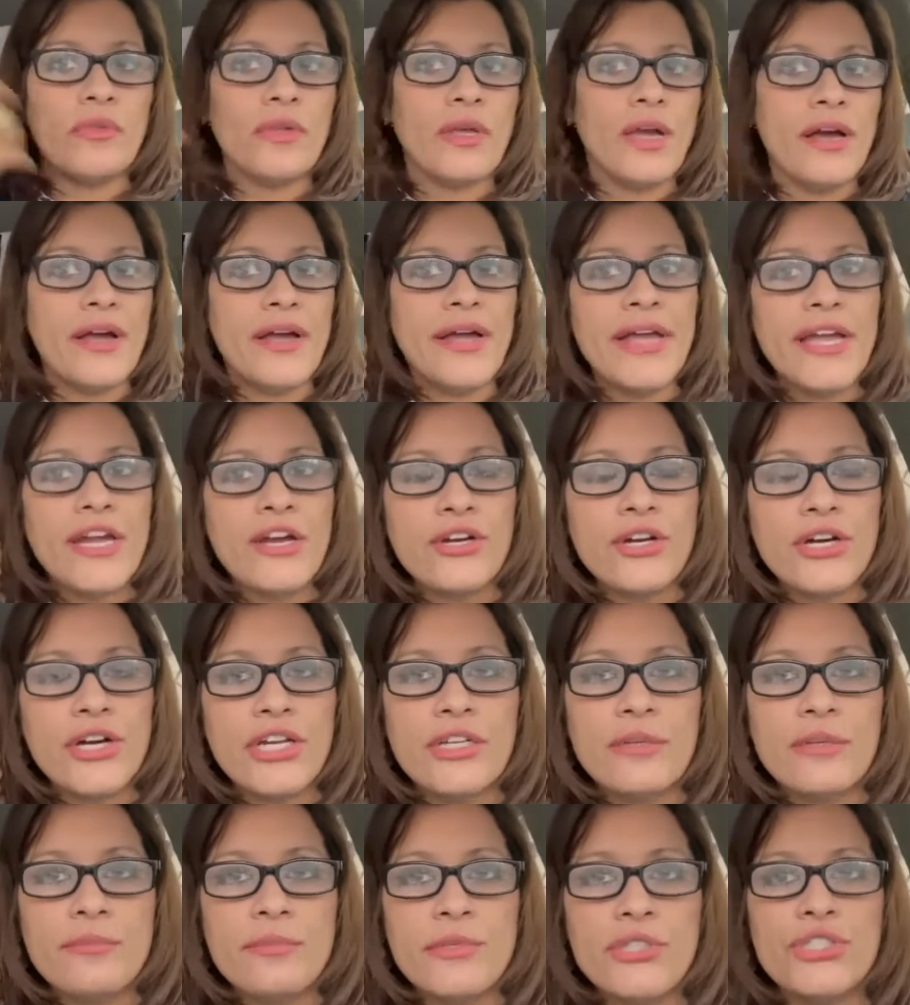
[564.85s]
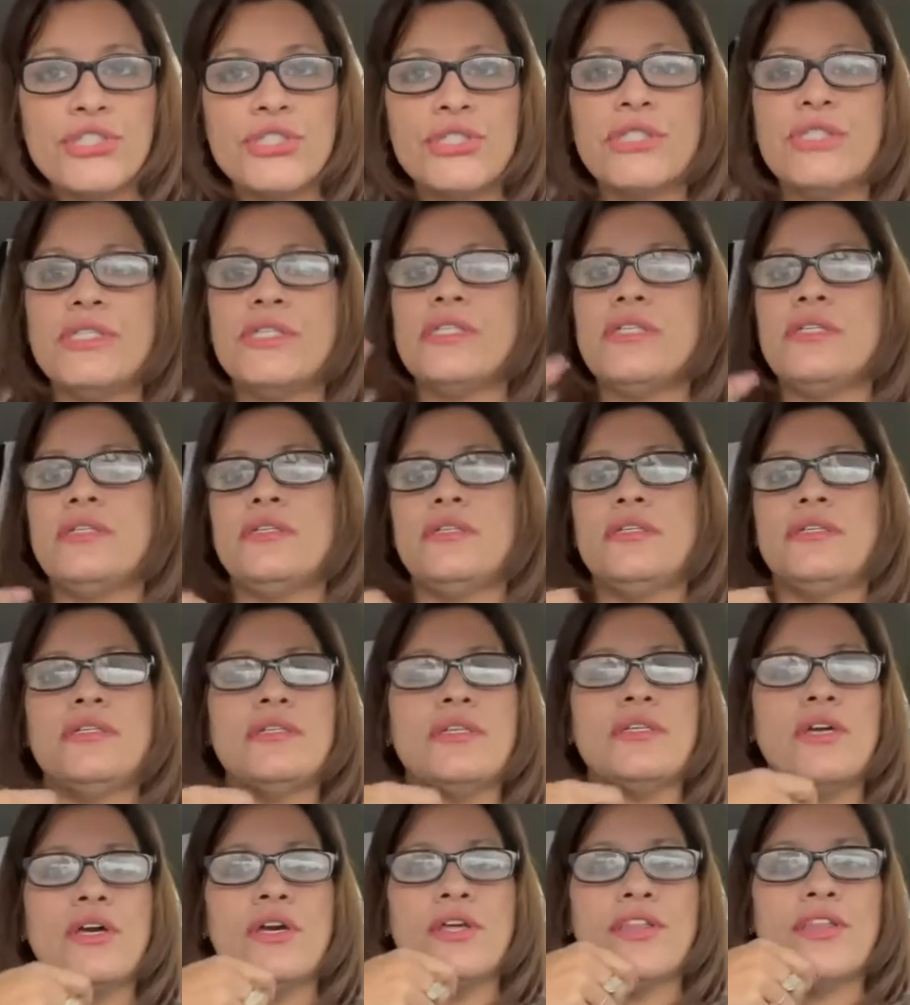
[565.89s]
a hair cutting
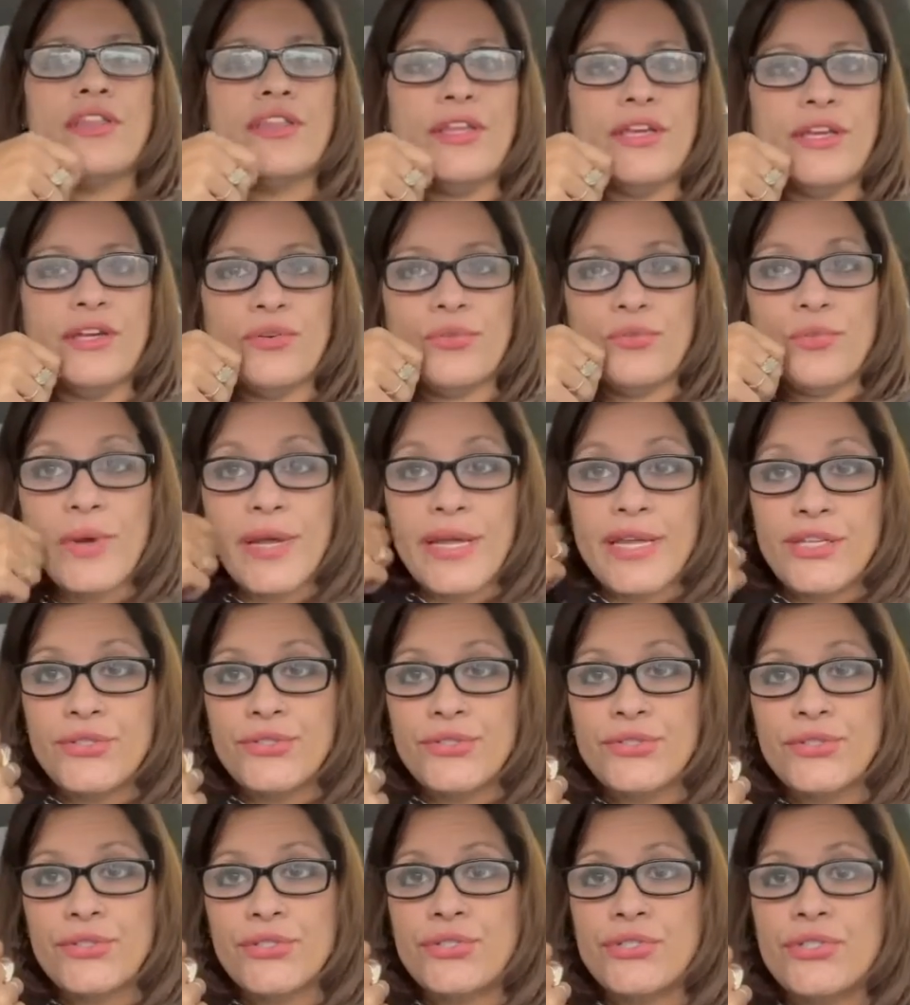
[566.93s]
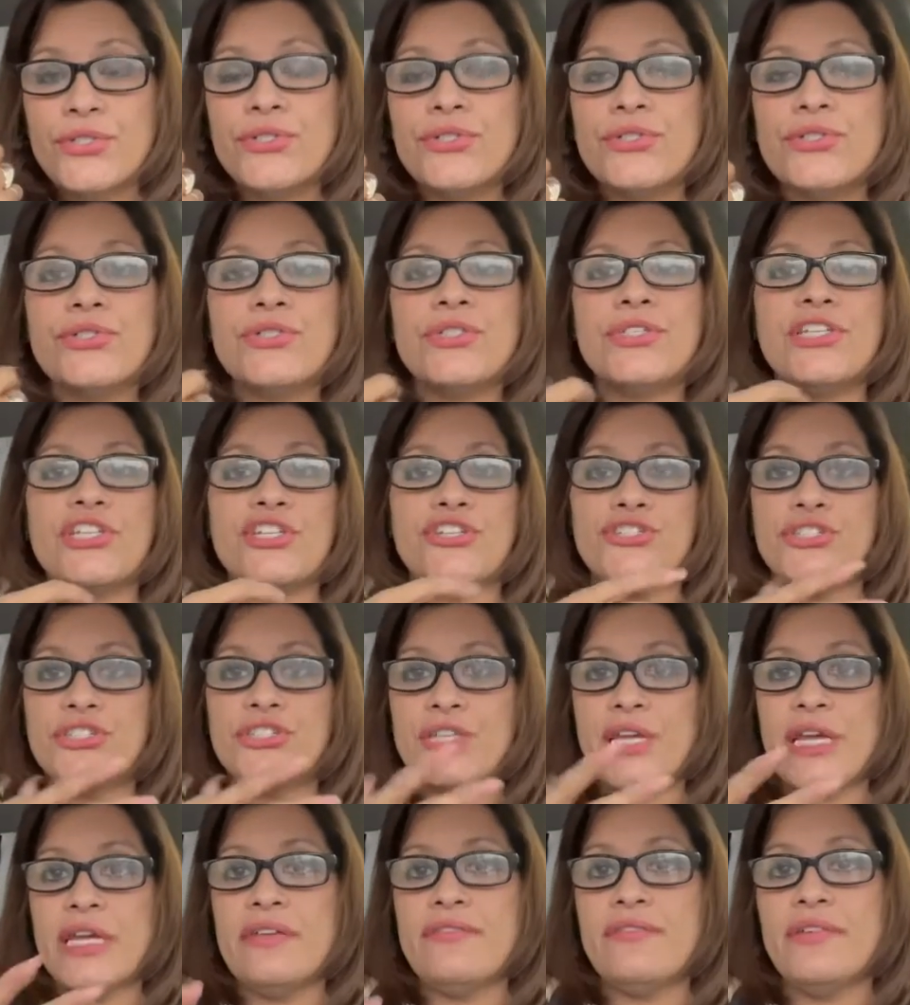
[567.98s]
machine, their razors, their
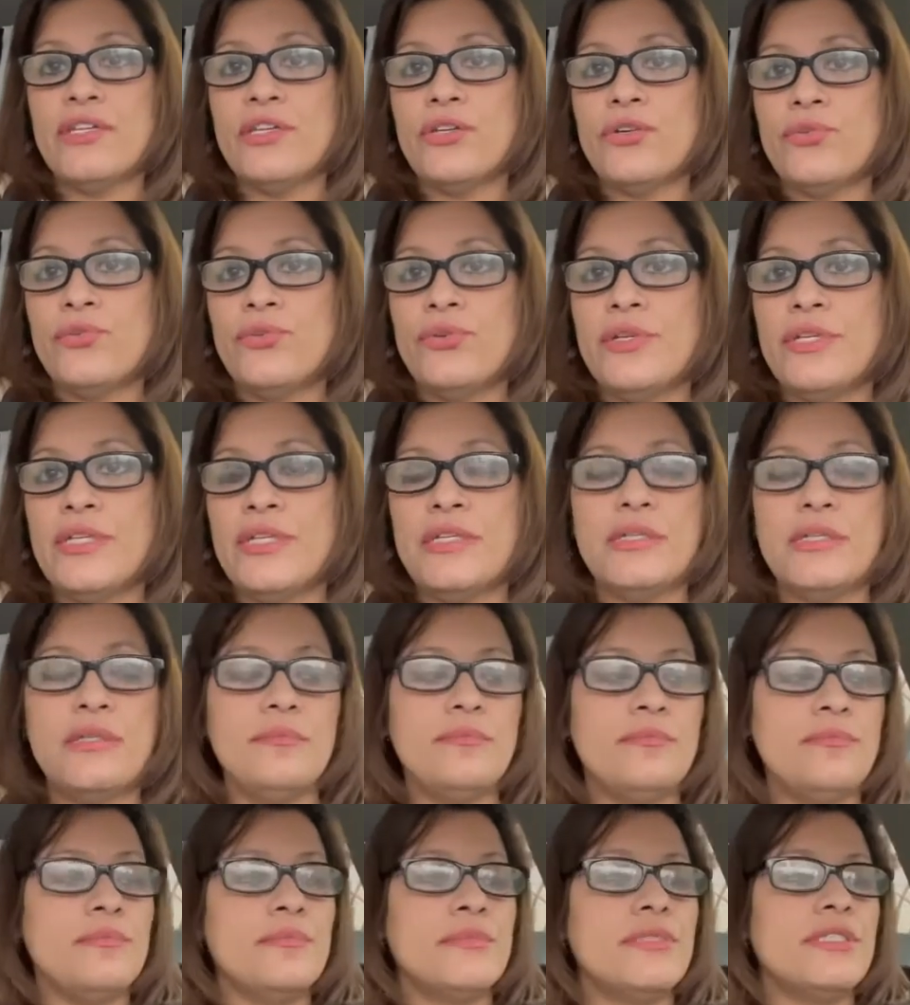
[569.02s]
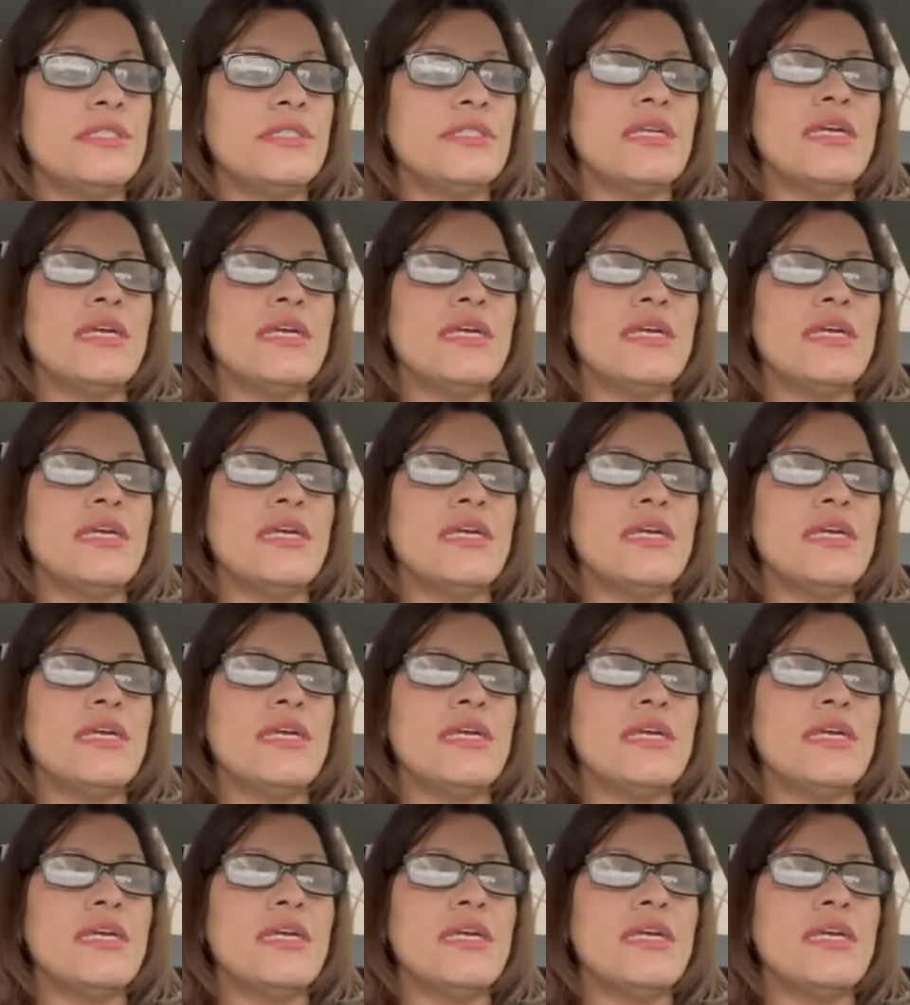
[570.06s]
shaving creams,